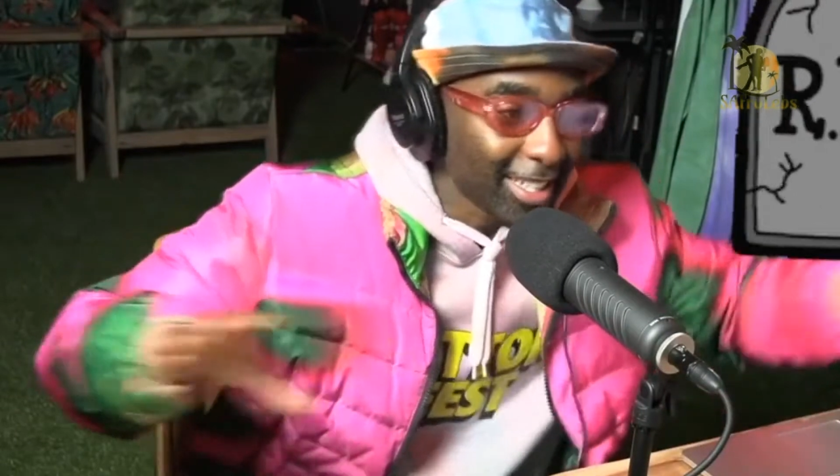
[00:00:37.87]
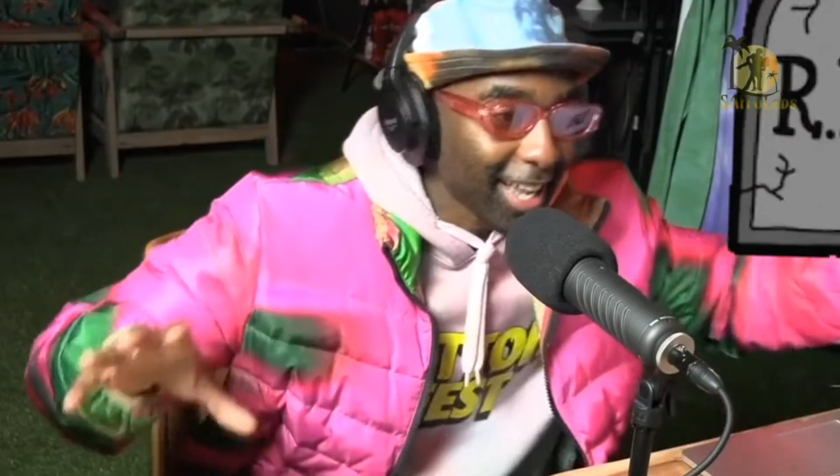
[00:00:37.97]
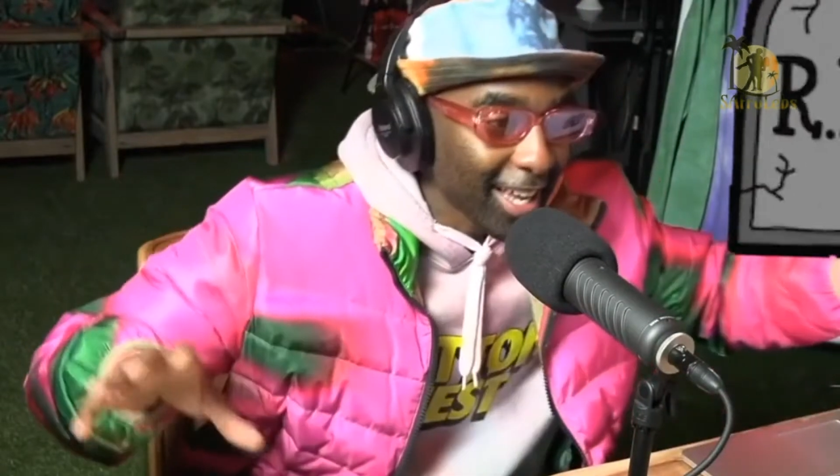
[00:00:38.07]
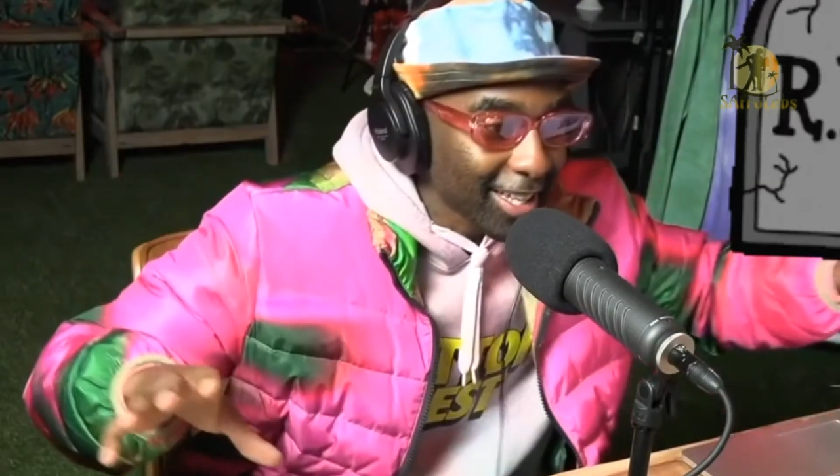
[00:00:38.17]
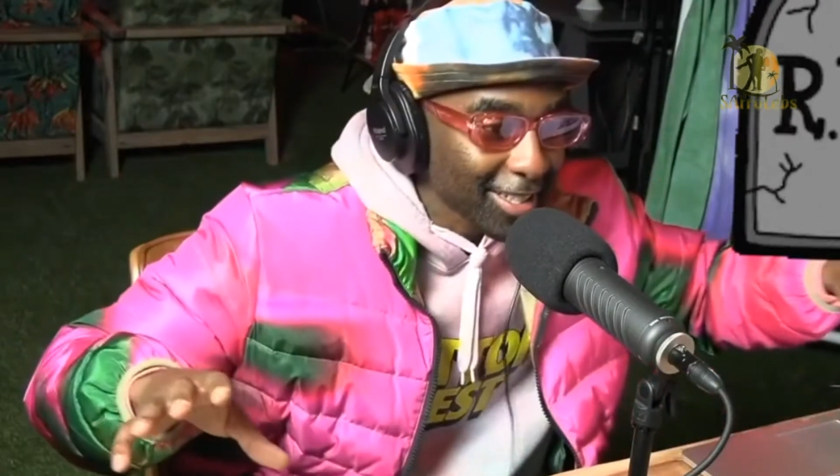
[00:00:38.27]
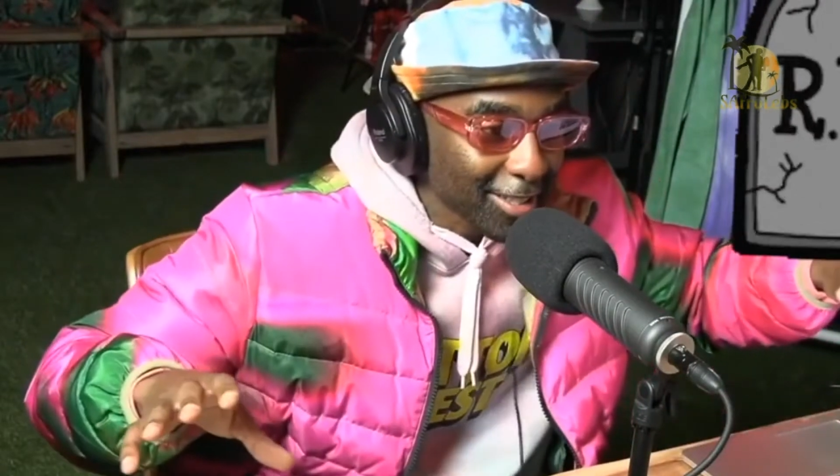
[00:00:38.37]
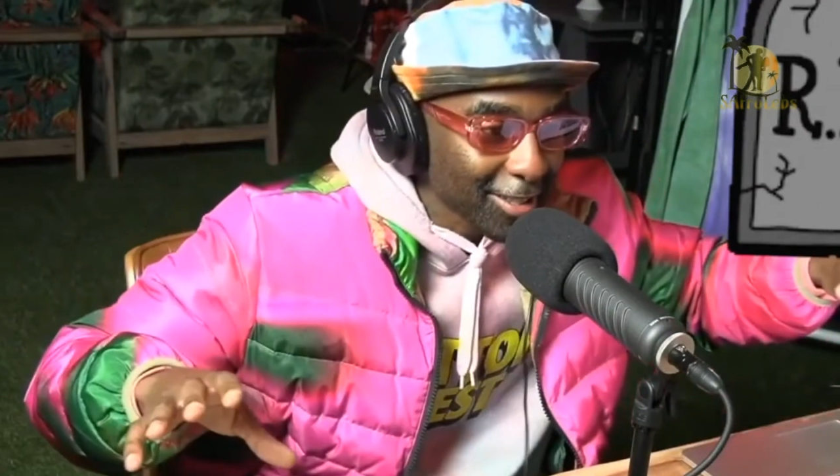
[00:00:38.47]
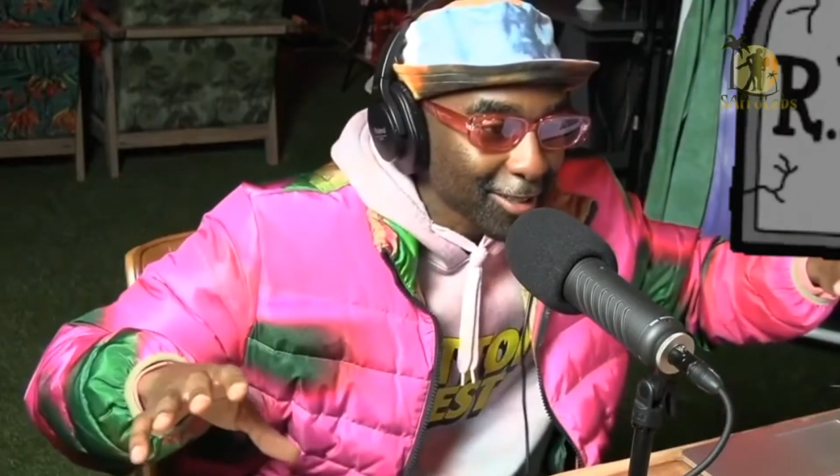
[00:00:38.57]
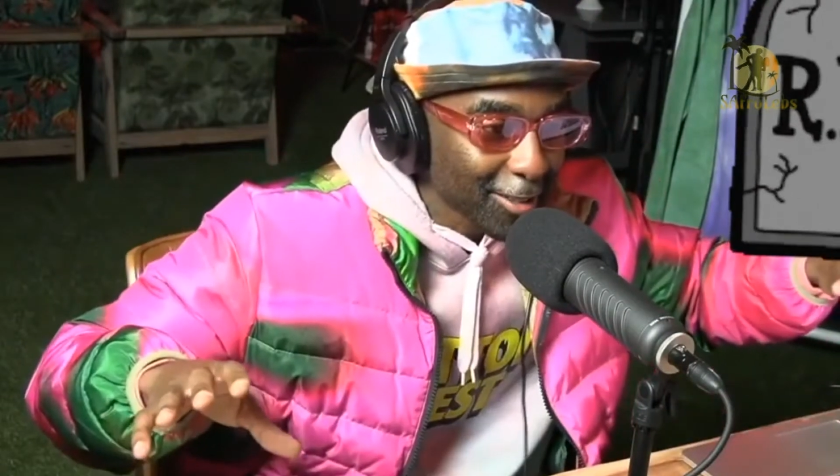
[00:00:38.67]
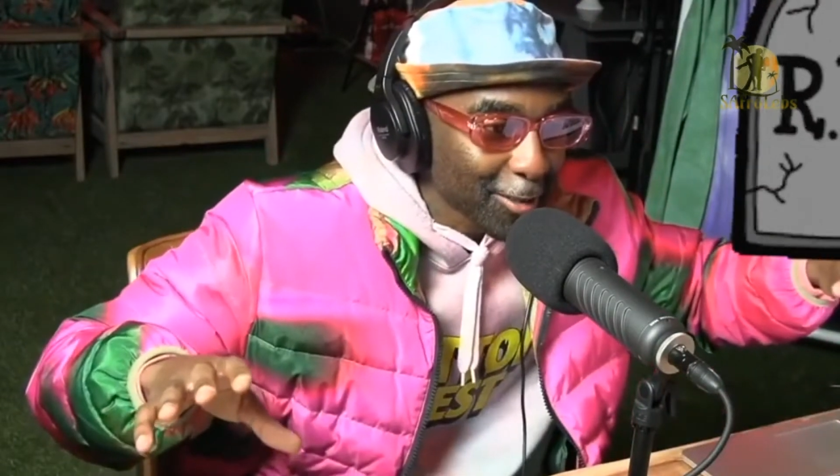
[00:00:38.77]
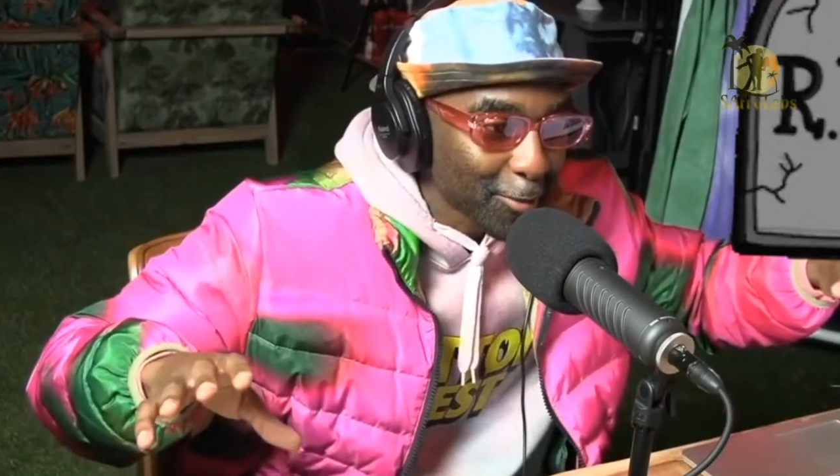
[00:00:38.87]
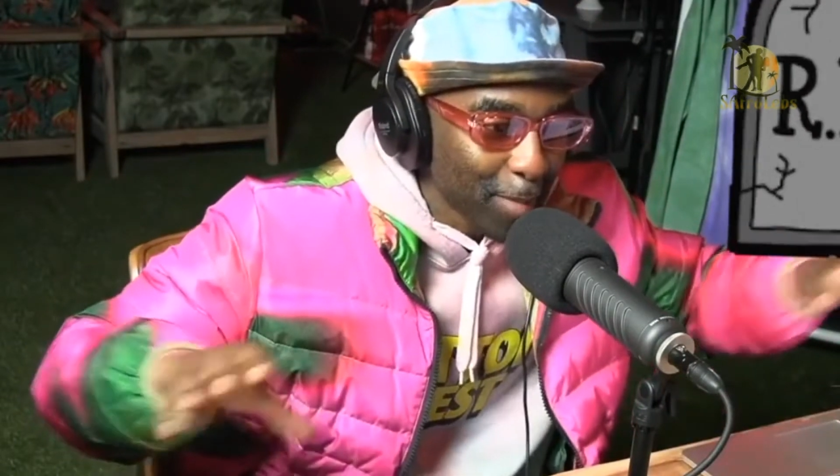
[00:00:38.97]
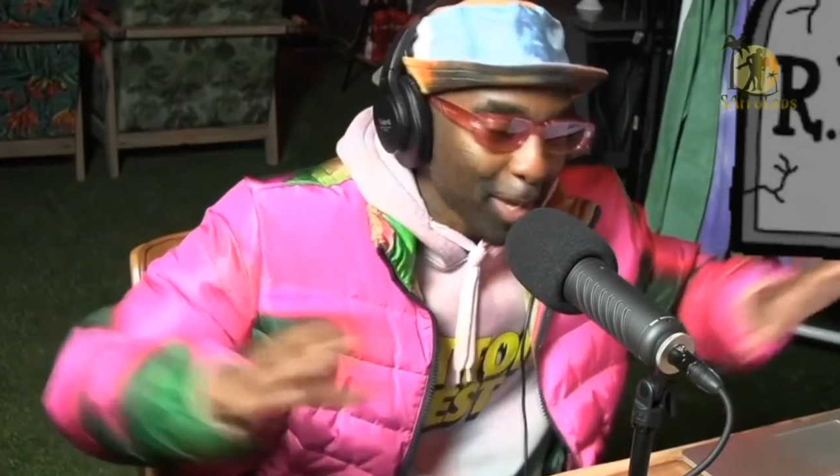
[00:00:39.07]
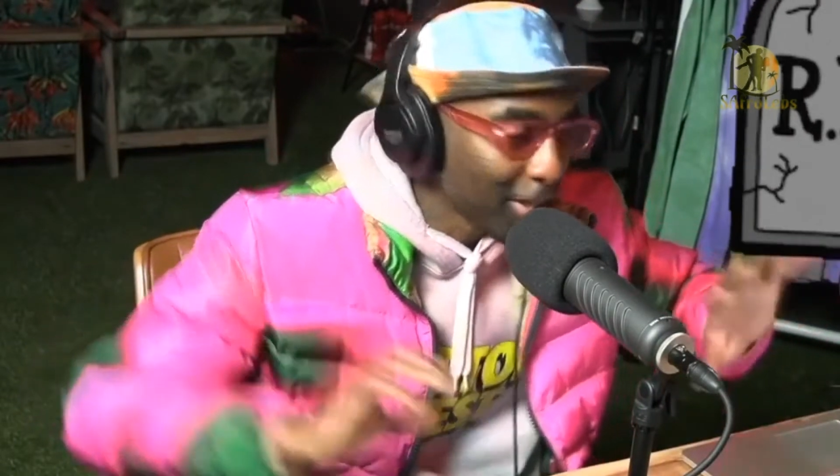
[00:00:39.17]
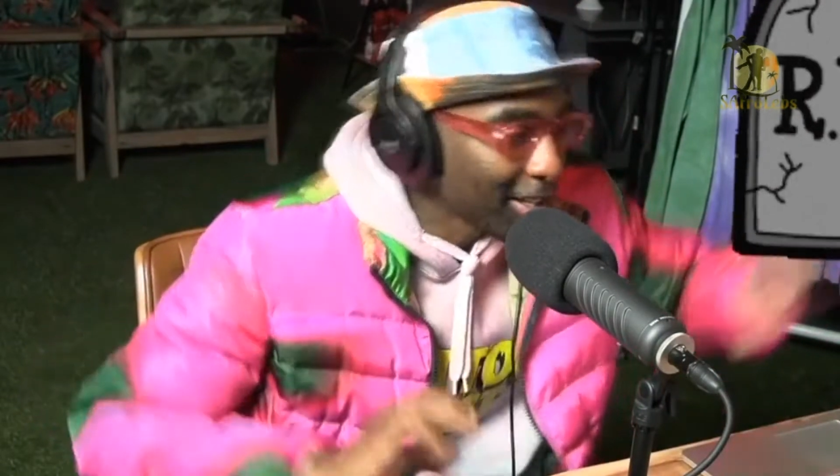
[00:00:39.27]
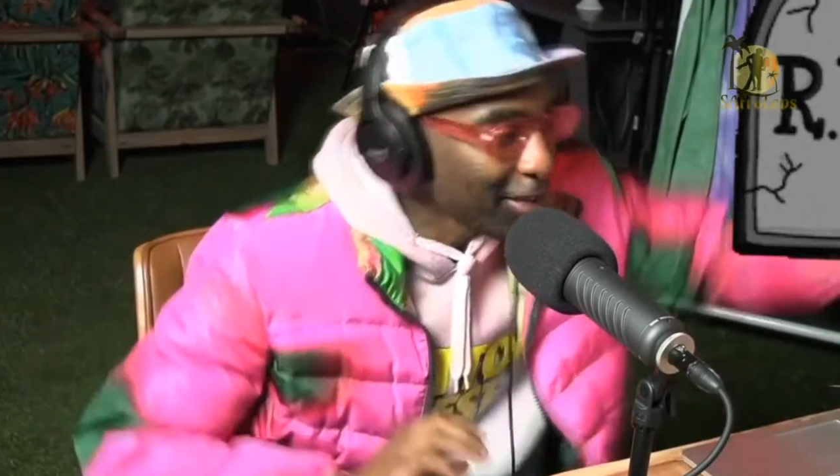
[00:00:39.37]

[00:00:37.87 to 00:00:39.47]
years, maybe